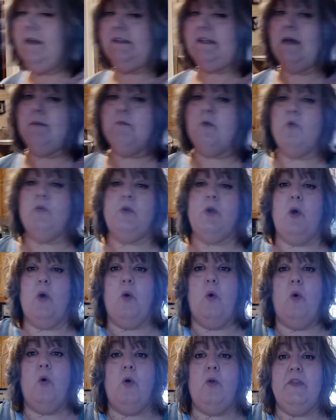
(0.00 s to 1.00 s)
is I'm going to
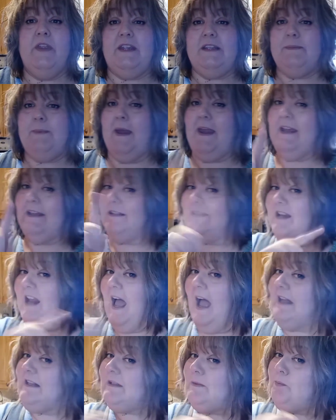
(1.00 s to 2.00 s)
oil these pans.
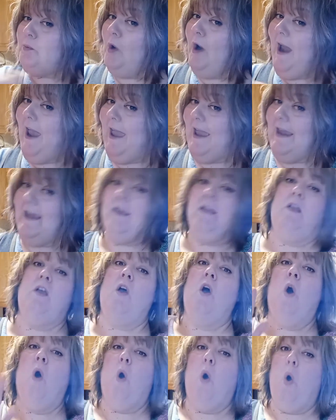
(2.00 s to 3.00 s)
Not spray,
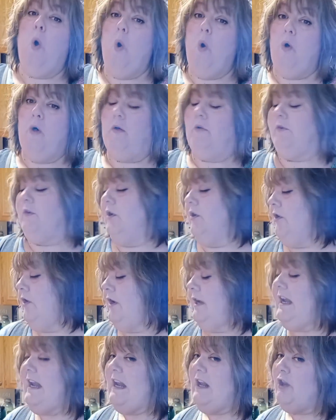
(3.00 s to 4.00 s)
oil. You're
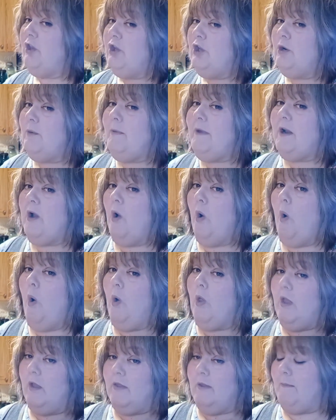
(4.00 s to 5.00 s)
going to need a little bit of
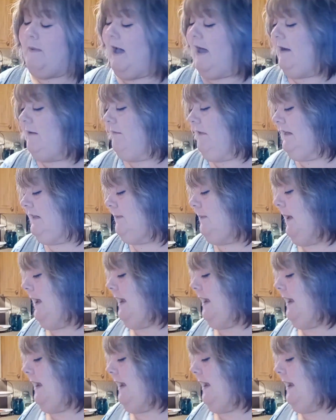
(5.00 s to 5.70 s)
oil on the bottom of these